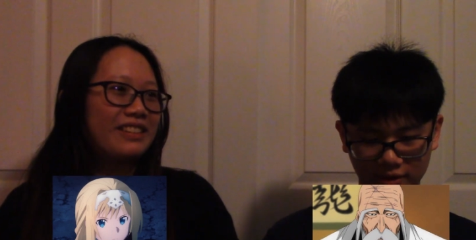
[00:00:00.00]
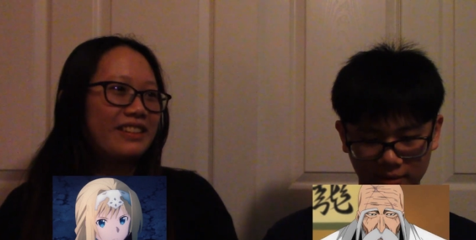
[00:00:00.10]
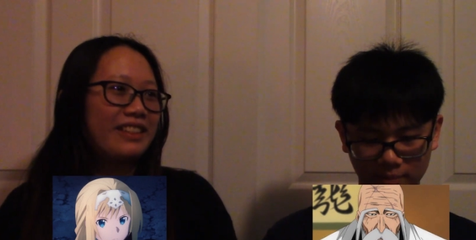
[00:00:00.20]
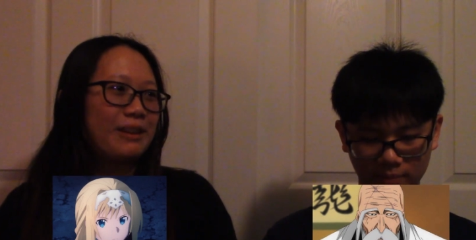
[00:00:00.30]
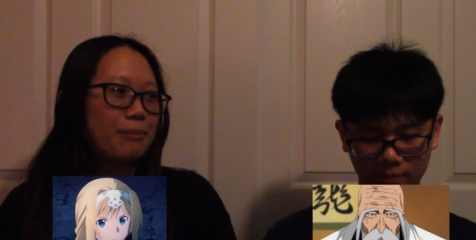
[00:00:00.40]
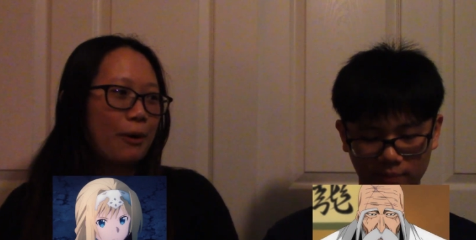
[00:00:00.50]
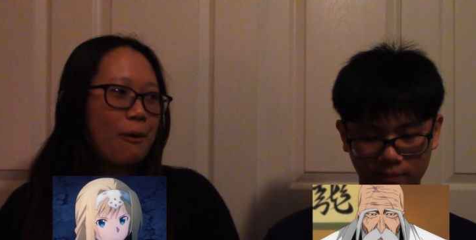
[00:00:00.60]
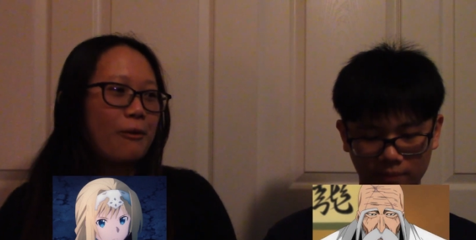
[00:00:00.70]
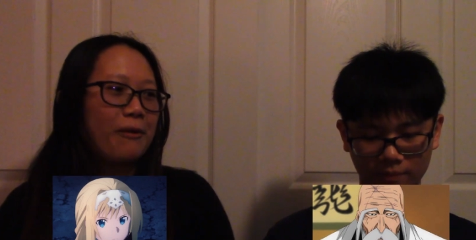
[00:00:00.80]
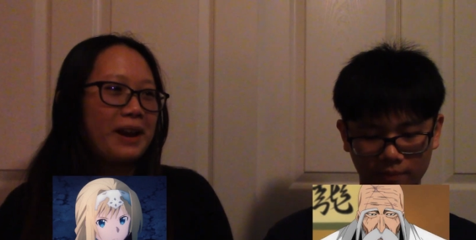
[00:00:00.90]
Speaker 1: the
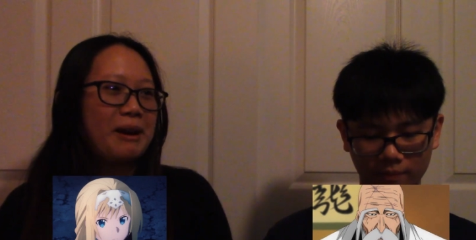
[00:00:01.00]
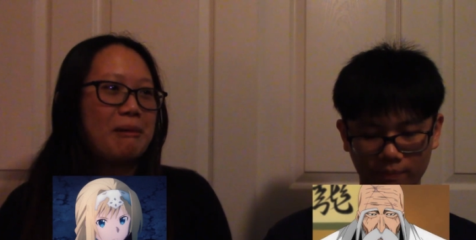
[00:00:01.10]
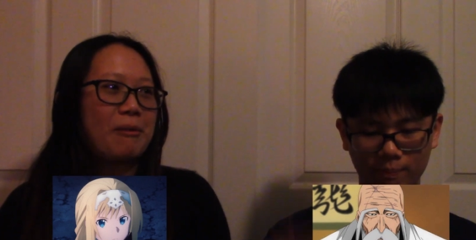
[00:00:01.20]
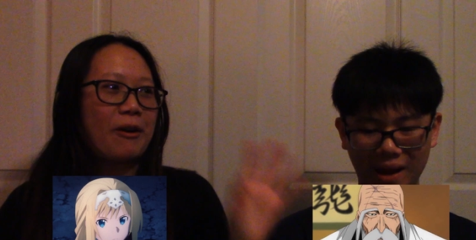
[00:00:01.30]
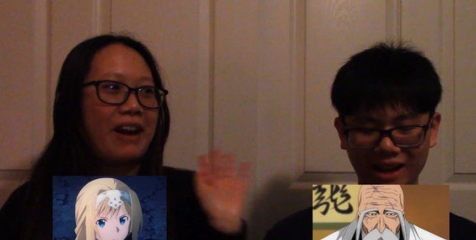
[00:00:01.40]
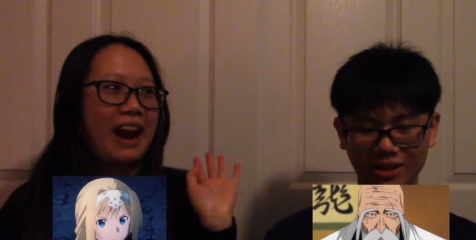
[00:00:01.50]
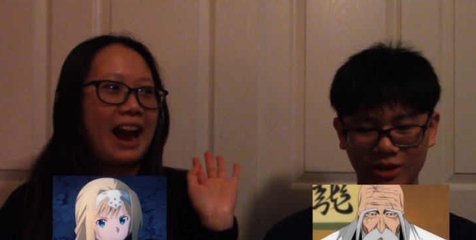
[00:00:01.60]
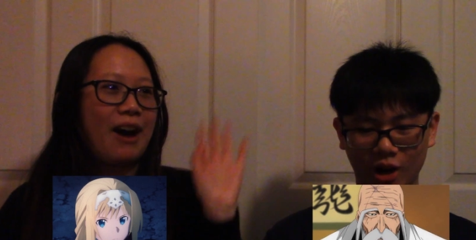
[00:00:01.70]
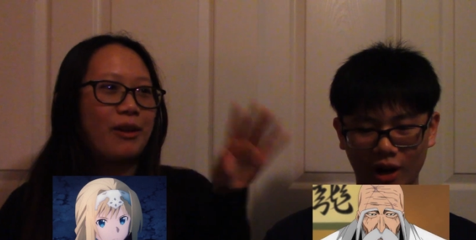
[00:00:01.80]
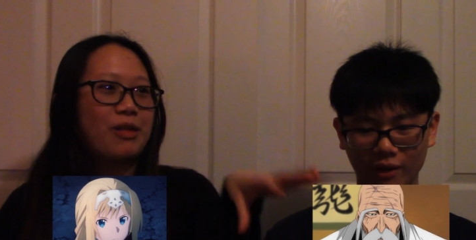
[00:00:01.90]
program or
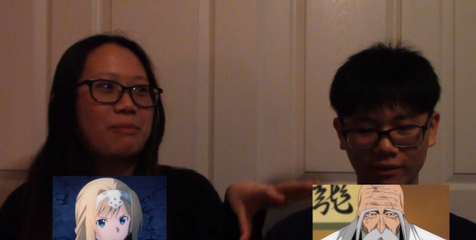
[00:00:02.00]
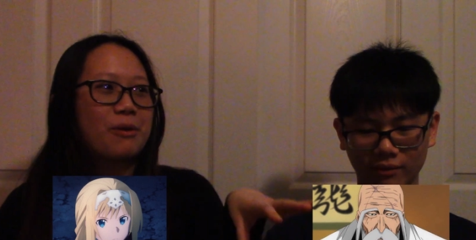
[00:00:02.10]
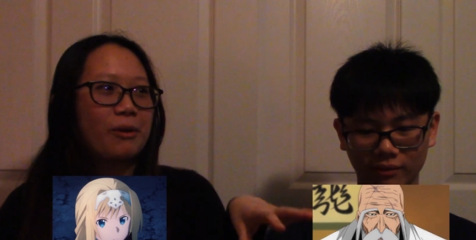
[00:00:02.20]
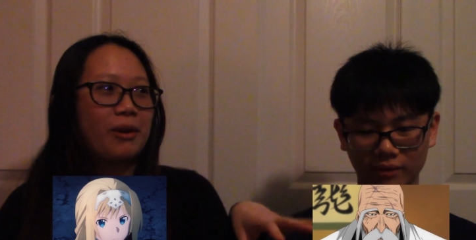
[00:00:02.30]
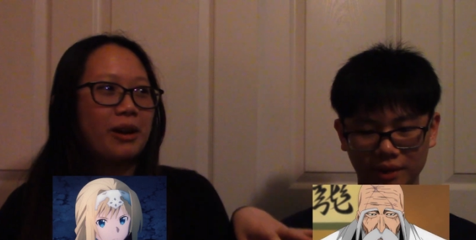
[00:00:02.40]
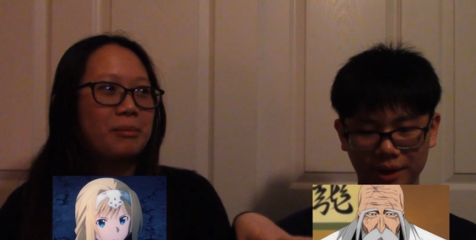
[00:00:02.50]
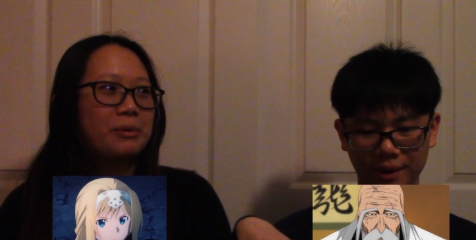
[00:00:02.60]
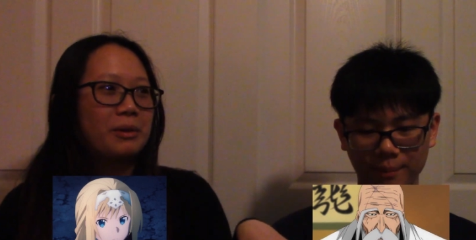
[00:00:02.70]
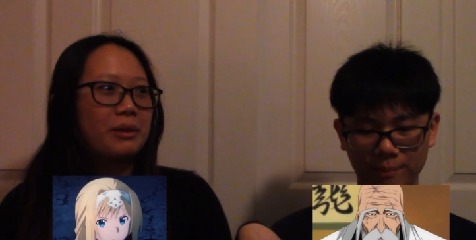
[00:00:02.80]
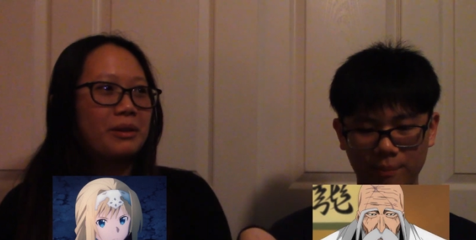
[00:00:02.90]
based out on, of the program?
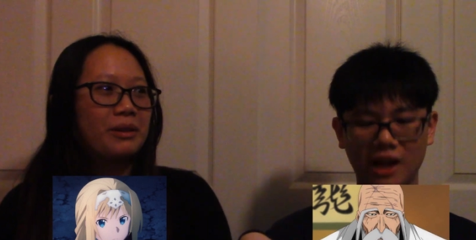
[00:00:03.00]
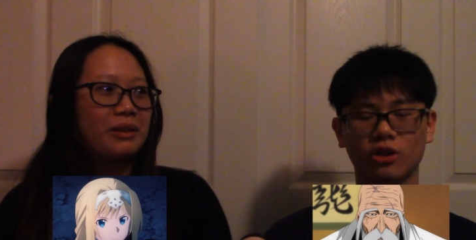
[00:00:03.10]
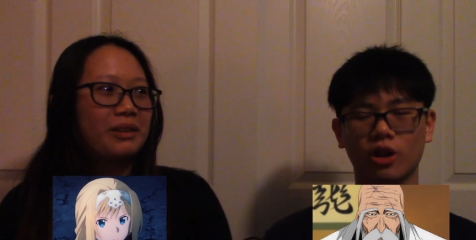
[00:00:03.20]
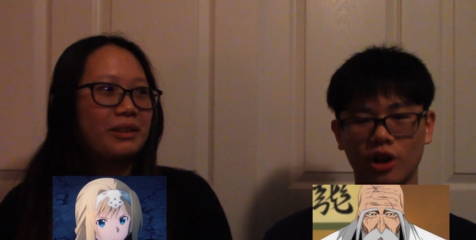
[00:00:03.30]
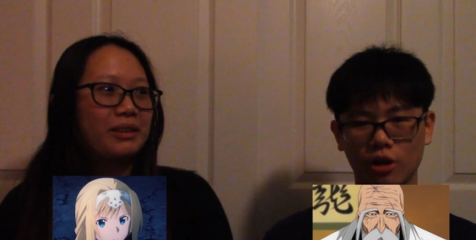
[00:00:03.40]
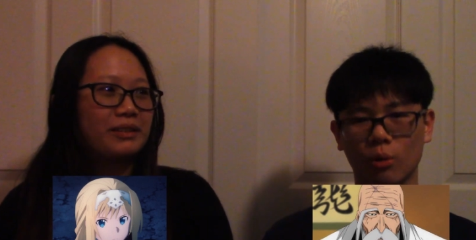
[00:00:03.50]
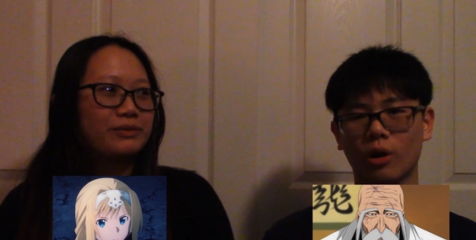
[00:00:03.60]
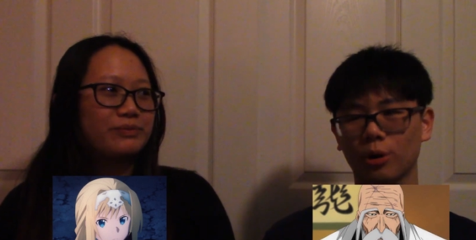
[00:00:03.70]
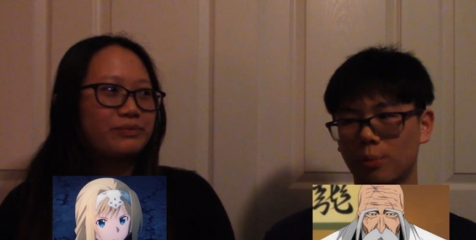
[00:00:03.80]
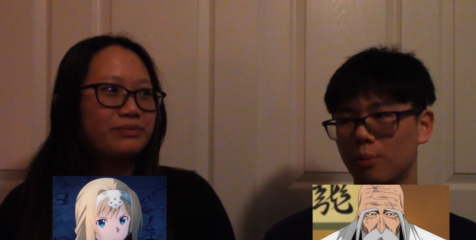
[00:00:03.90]
Speaker 2: Based on
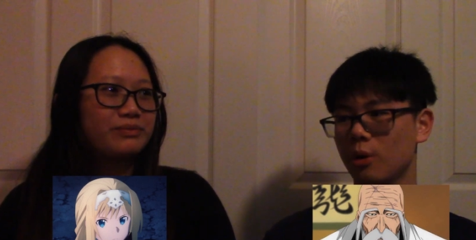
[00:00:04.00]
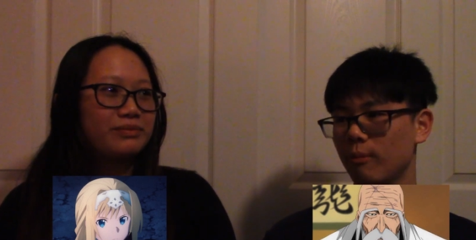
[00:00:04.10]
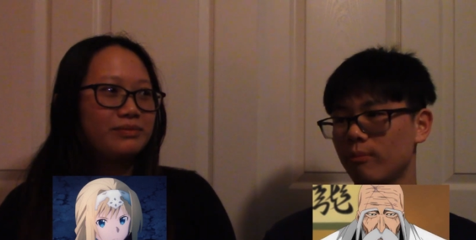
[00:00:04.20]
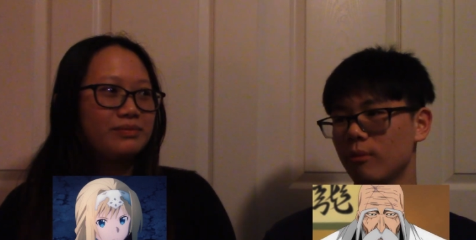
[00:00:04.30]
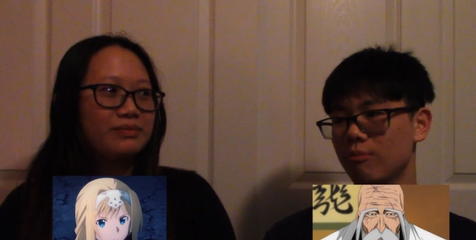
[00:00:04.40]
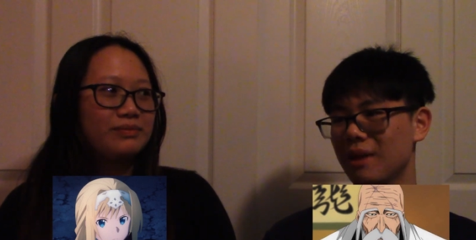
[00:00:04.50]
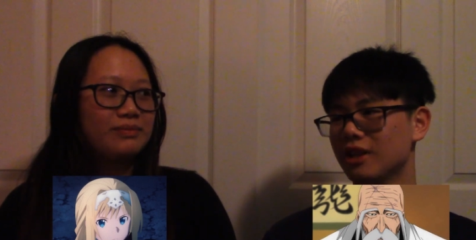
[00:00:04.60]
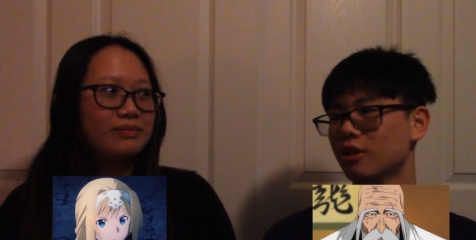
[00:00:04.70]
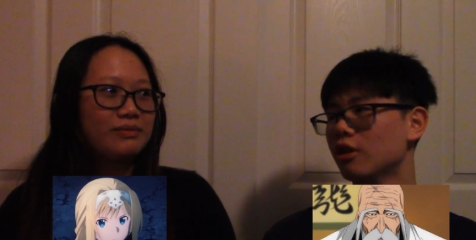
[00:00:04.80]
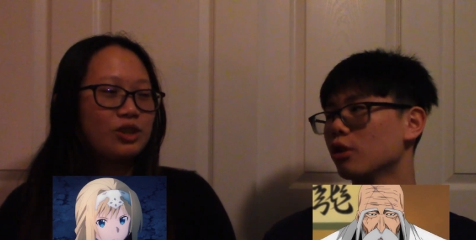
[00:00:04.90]
Underworld.
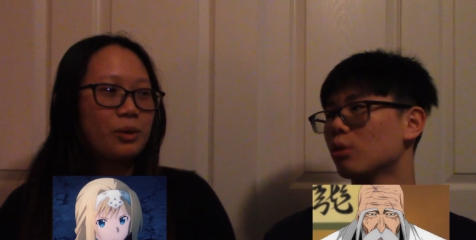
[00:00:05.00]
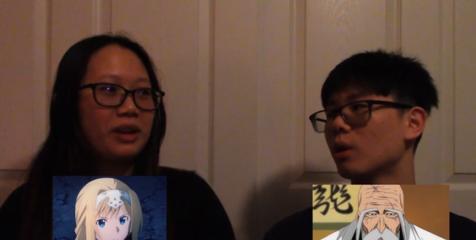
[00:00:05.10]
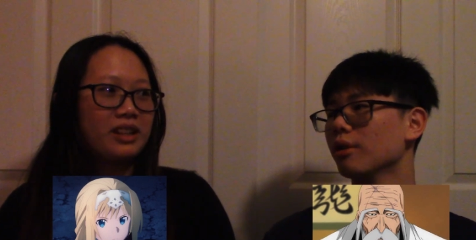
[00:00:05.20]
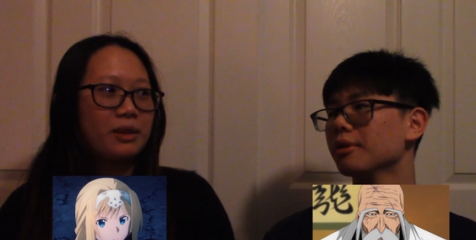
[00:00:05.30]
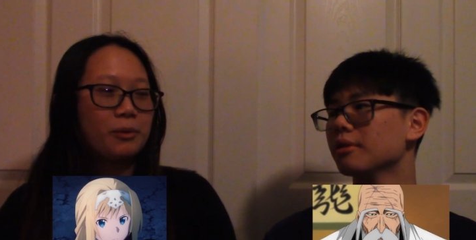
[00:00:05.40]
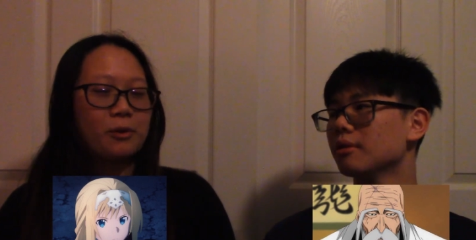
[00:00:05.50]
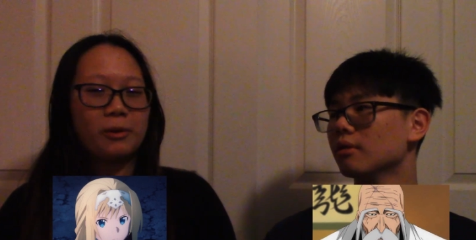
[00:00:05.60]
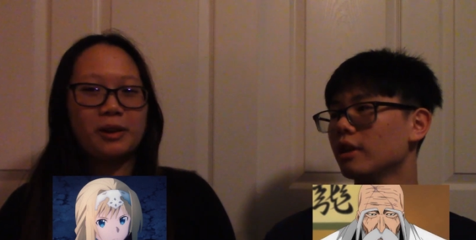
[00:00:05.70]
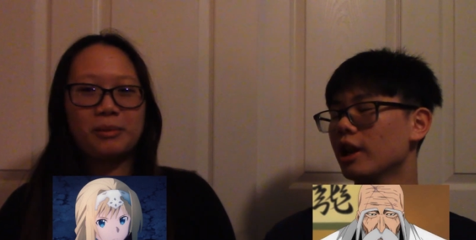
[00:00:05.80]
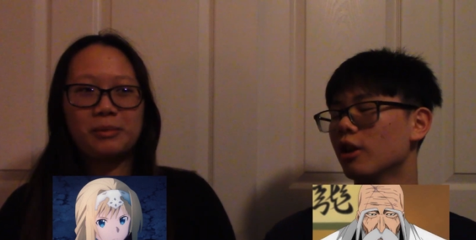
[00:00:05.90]
Based in Underworld. So in the
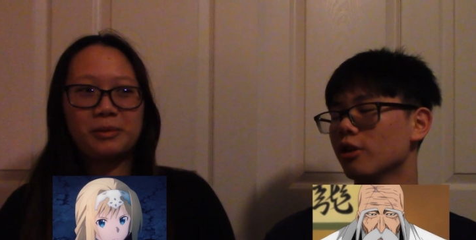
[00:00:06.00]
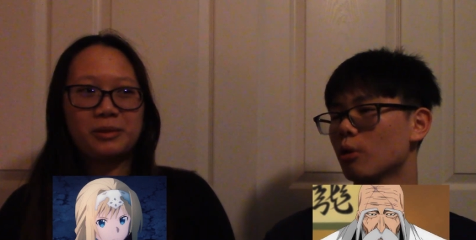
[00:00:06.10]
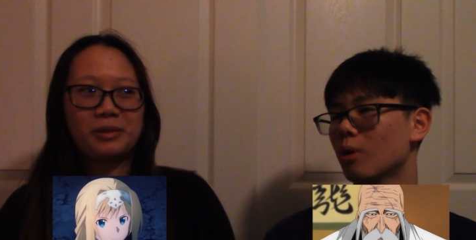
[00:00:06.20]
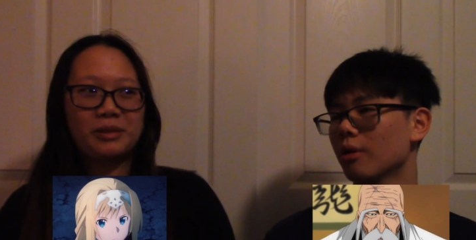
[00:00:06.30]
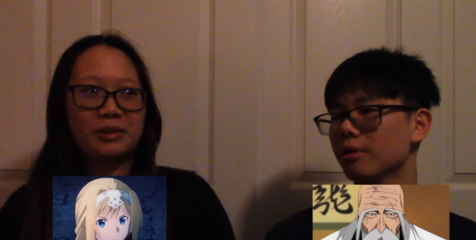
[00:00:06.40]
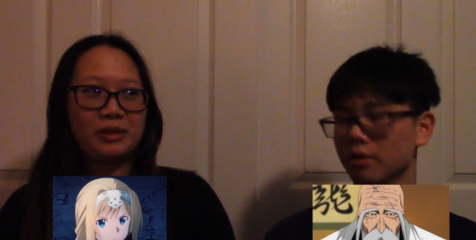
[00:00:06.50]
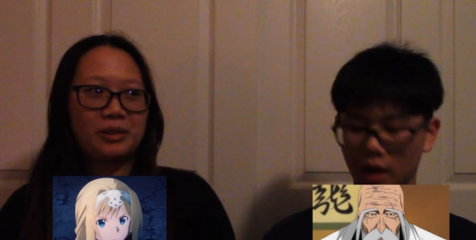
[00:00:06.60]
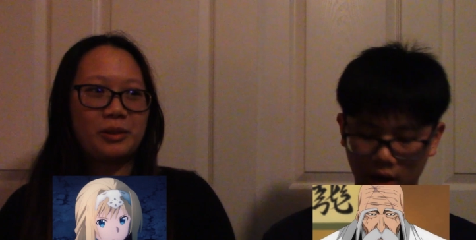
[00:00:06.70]
program. In Underworld, yeah.